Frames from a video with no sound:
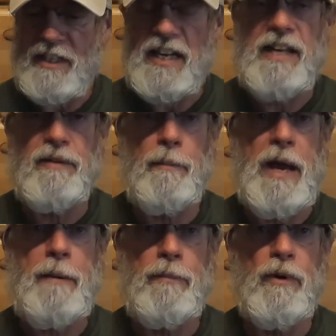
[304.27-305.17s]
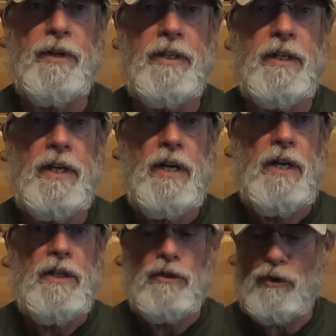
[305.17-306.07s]
it has a map on it.
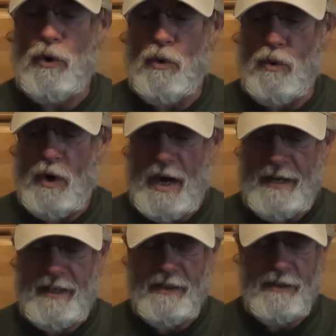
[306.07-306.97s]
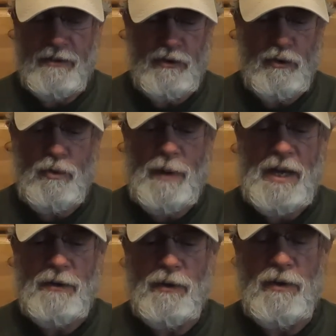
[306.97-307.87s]
So I can zoom
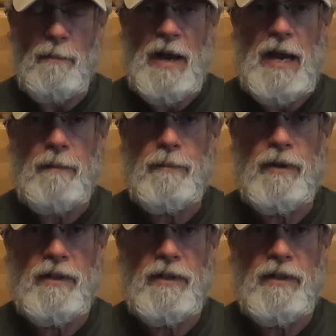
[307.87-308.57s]
out on the map.